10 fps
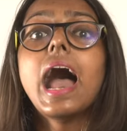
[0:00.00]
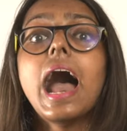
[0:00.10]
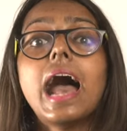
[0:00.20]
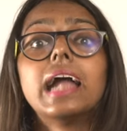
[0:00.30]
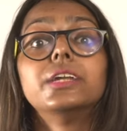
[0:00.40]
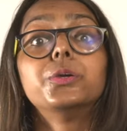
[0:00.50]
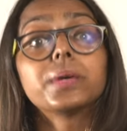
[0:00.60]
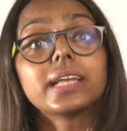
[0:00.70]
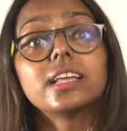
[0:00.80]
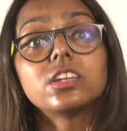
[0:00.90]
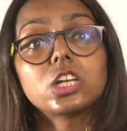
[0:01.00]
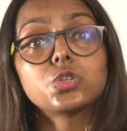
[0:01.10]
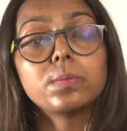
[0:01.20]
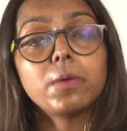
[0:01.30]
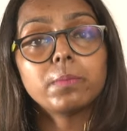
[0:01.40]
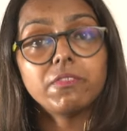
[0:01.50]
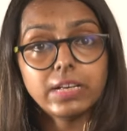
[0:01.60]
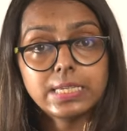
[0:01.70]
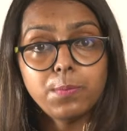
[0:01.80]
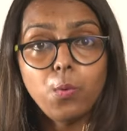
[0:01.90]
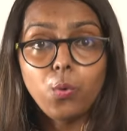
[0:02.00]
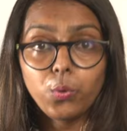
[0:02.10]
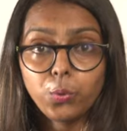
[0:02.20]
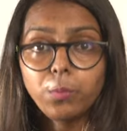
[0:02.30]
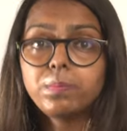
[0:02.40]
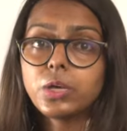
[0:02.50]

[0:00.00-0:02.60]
And you can get in touch with me on my Facebook group,